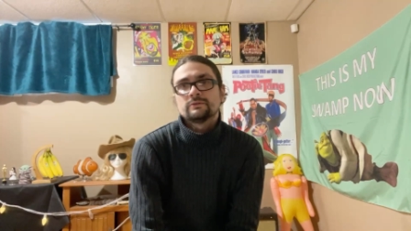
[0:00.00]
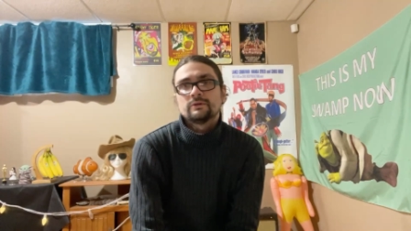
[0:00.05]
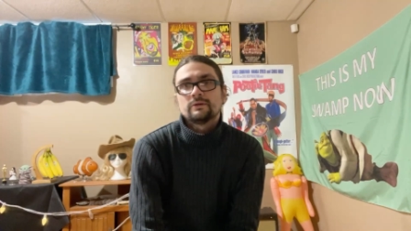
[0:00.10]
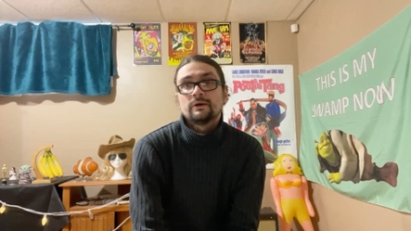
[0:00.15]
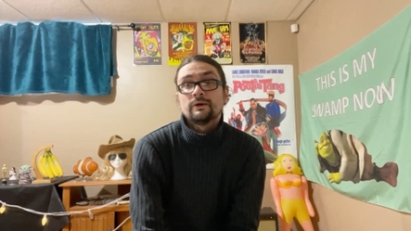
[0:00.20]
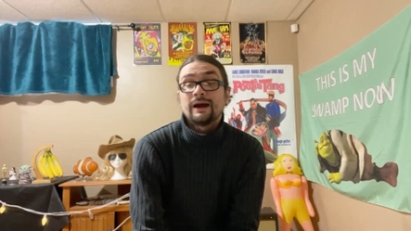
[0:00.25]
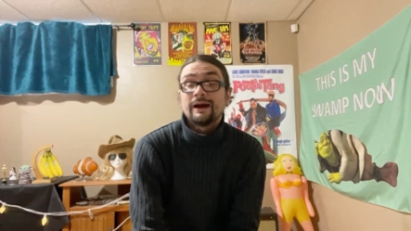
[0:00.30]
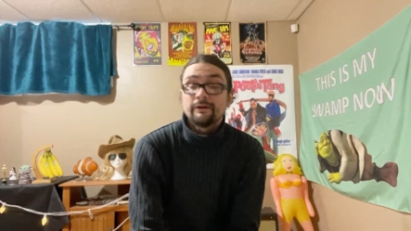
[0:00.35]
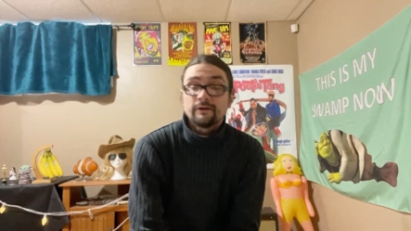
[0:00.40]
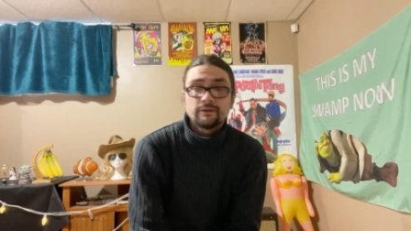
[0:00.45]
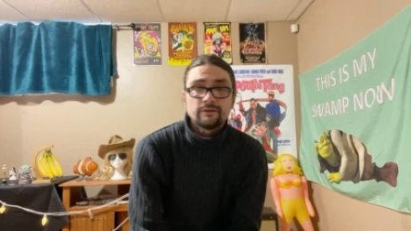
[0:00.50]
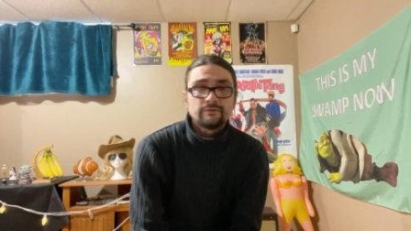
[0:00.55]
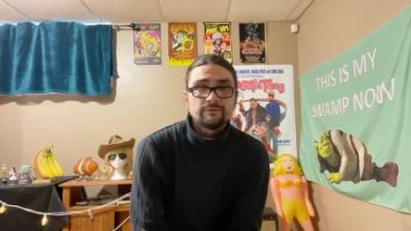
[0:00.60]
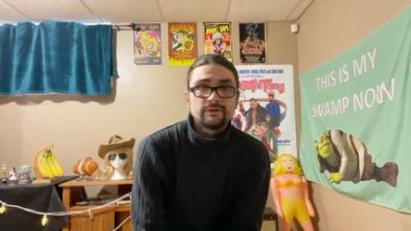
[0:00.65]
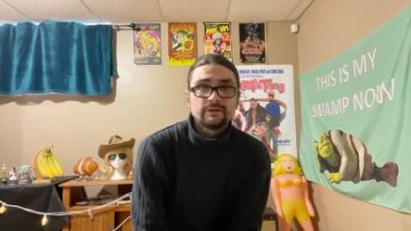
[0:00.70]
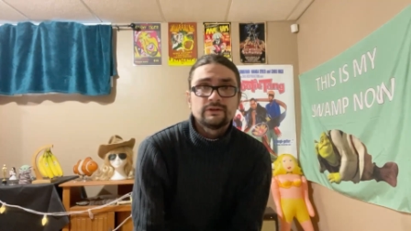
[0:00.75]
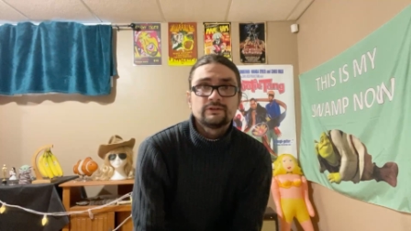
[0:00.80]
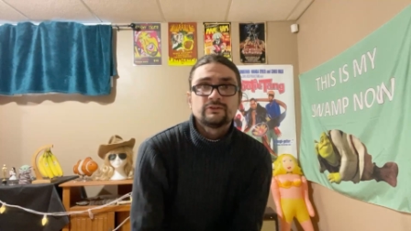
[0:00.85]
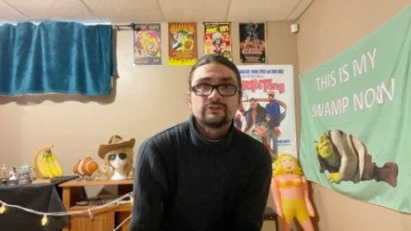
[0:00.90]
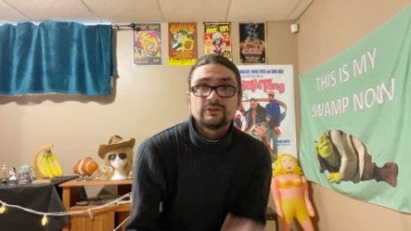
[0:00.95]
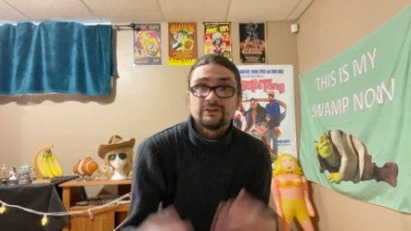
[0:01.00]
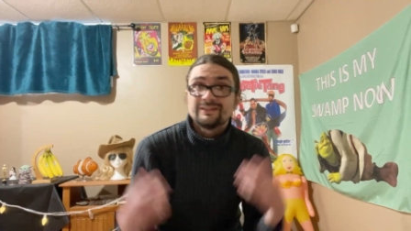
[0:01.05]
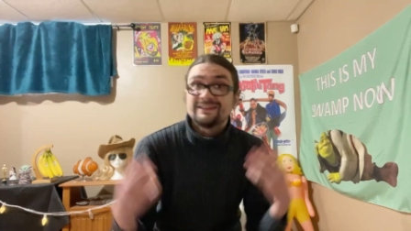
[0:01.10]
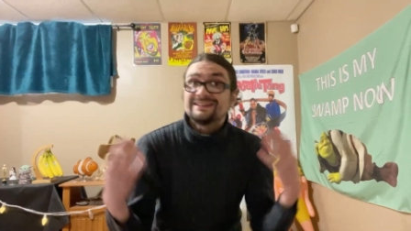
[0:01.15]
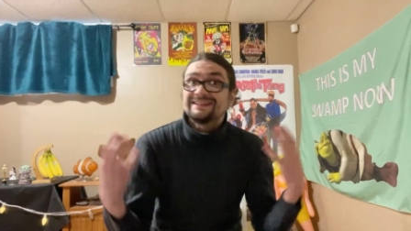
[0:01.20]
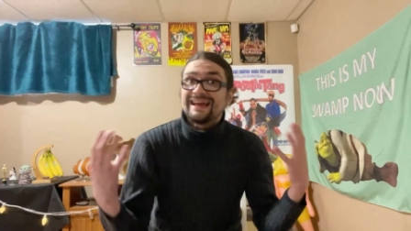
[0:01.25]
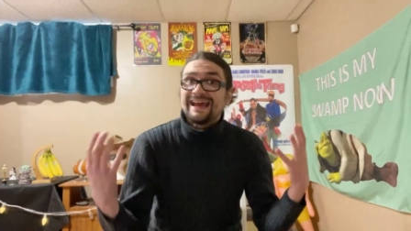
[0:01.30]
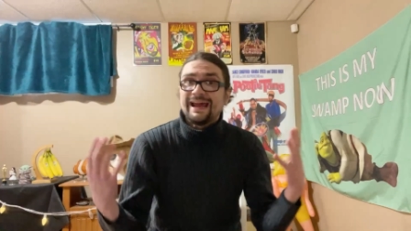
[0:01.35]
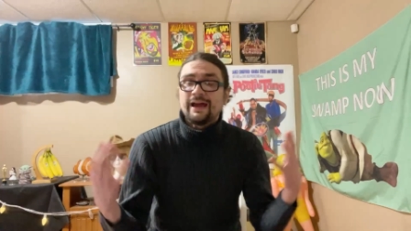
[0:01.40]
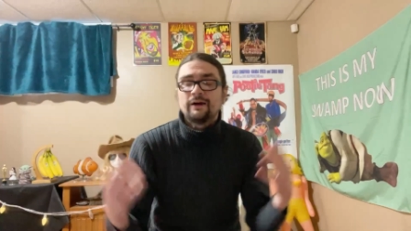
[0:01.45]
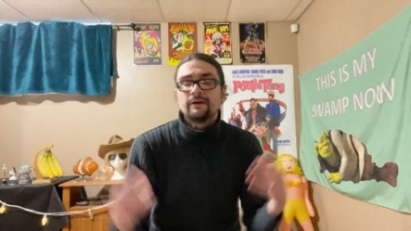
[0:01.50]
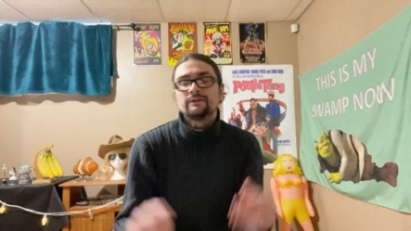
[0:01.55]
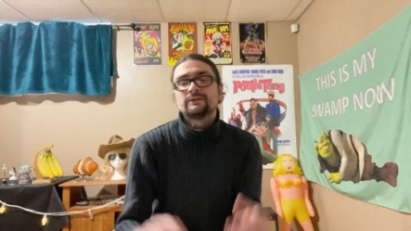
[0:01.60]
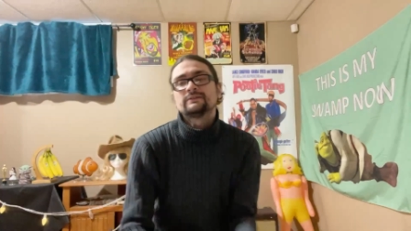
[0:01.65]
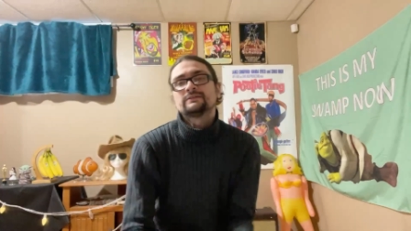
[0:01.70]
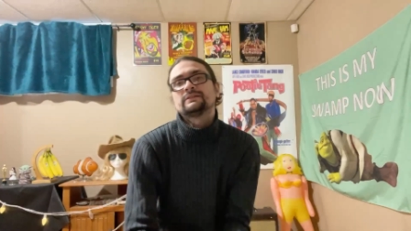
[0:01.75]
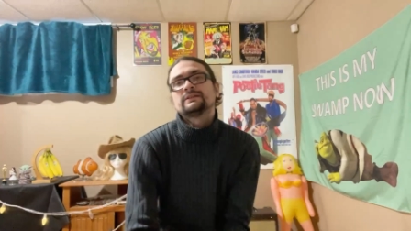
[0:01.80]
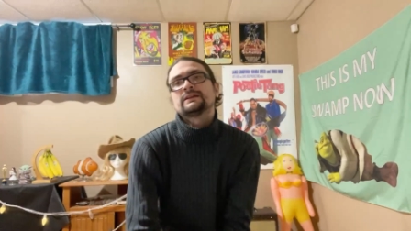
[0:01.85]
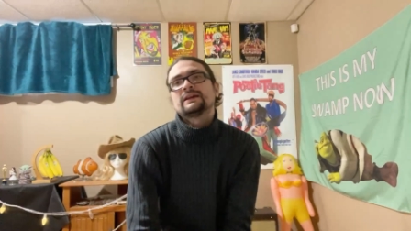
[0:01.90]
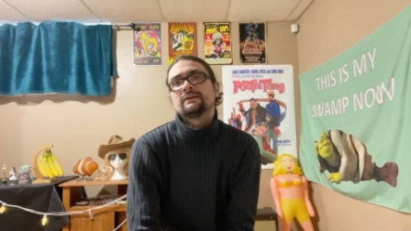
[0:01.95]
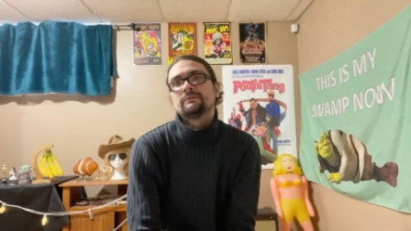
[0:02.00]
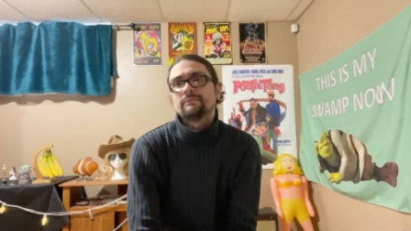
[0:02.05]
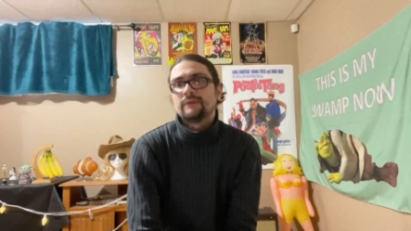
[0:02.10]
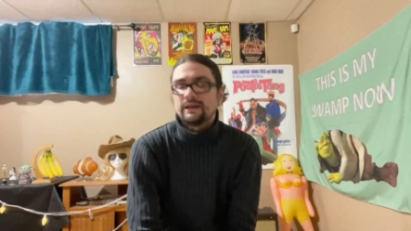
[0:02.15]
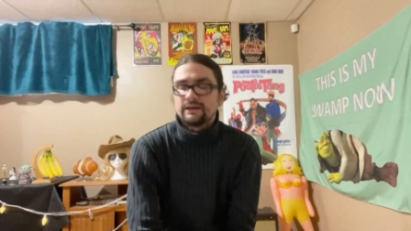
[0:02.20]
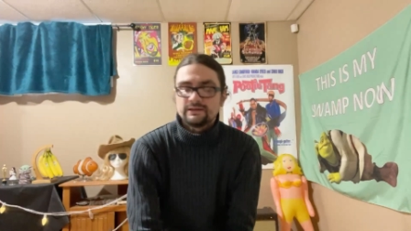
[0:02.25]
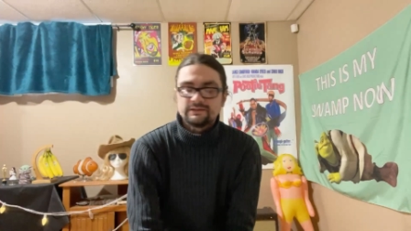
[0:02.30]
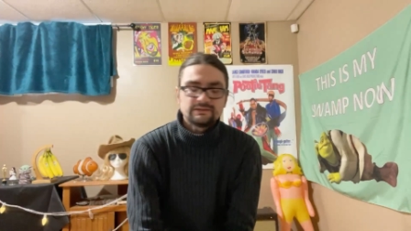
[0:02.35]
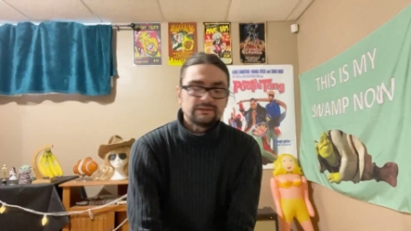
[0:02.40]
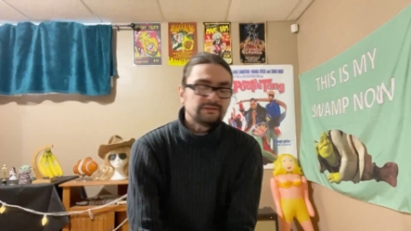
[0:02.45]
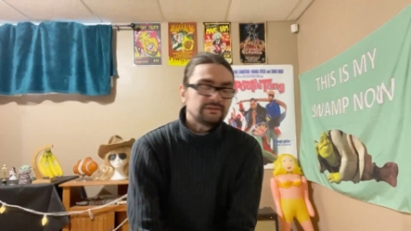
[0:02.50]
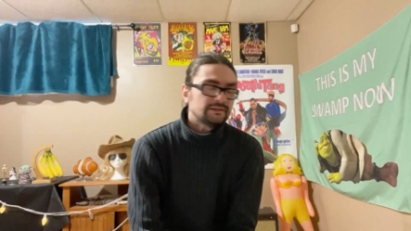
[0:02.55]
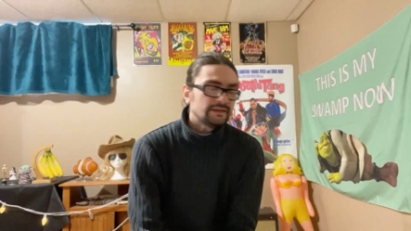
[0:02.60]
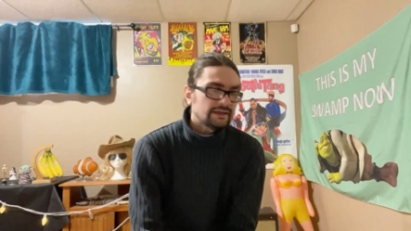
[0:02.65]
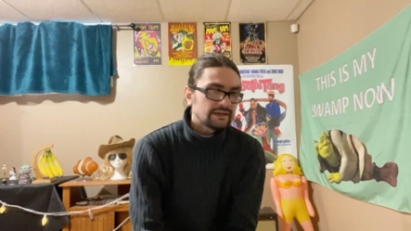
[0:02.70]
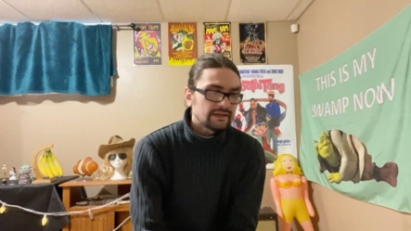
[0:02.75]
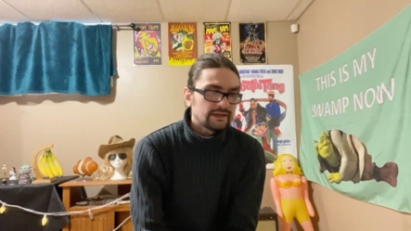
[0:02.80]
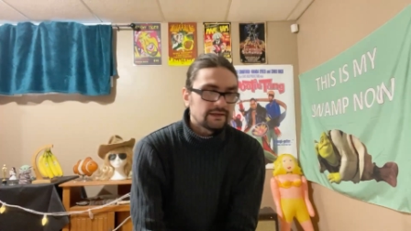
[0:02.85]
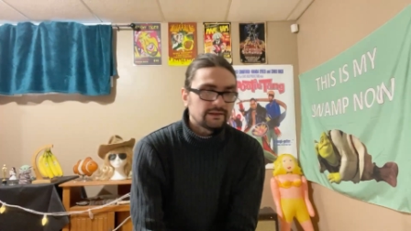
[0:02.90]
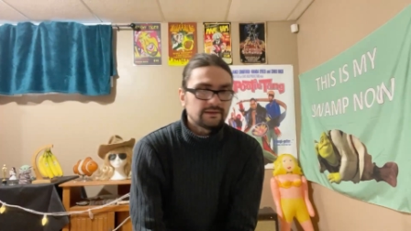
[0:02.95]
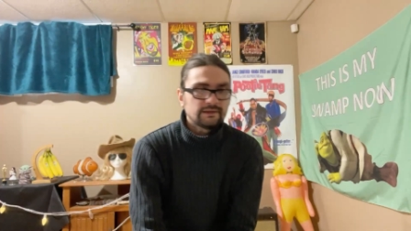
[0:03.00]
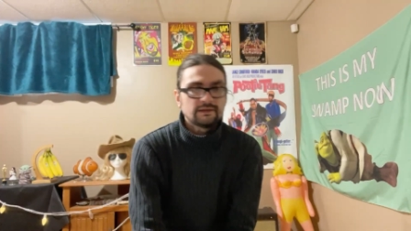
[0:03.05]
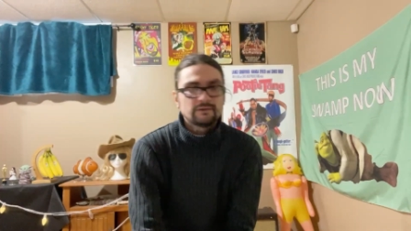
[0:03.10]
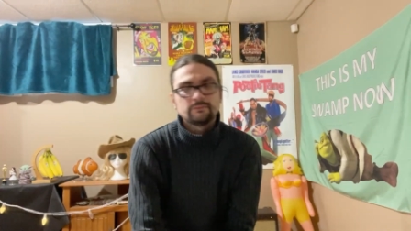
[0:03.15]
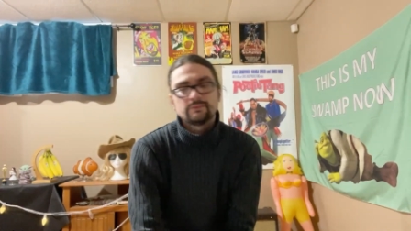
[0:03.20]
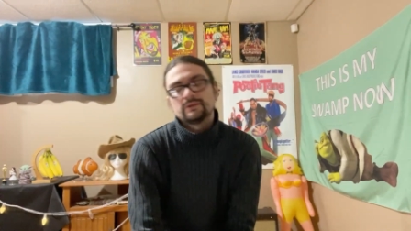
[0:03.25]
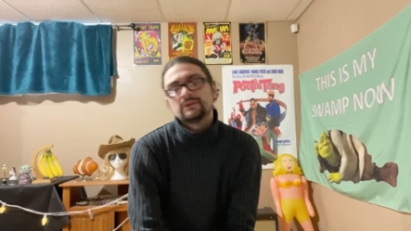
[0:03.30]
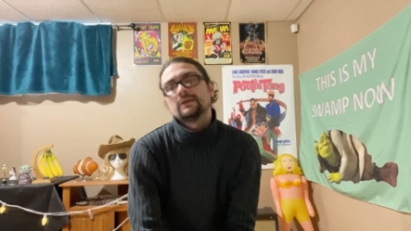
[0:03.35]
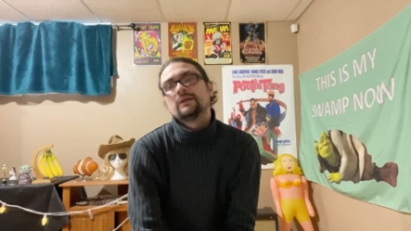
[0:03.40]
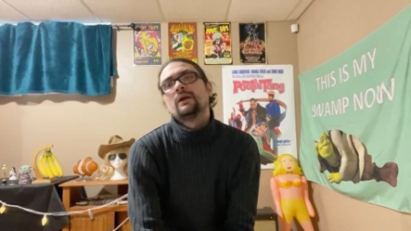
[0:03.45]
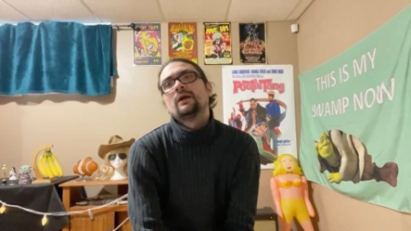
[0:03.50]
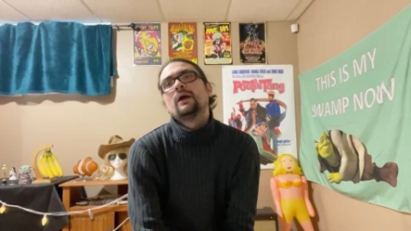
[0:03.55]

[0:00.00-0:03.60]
or out of the village to the towns to get medicines and that kind of thing, but